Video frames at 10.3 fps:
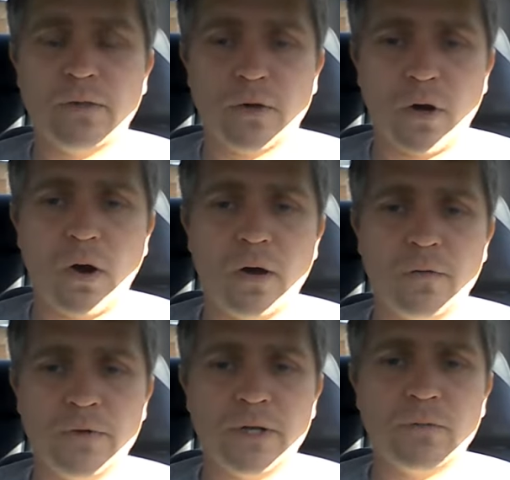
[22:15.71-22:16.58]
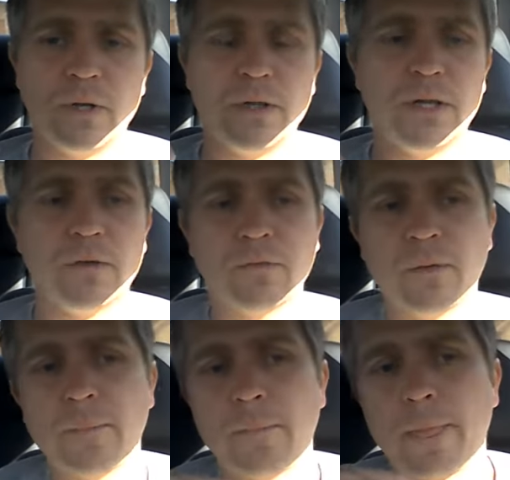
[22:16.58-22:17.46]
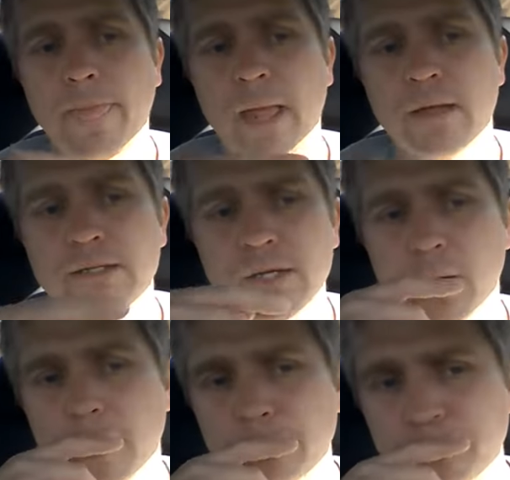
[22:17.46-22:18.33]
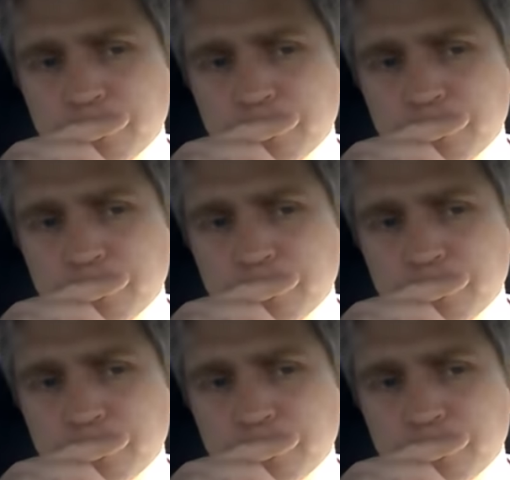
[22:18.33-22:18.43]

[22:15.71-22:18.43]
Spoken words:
They're carved in relief. So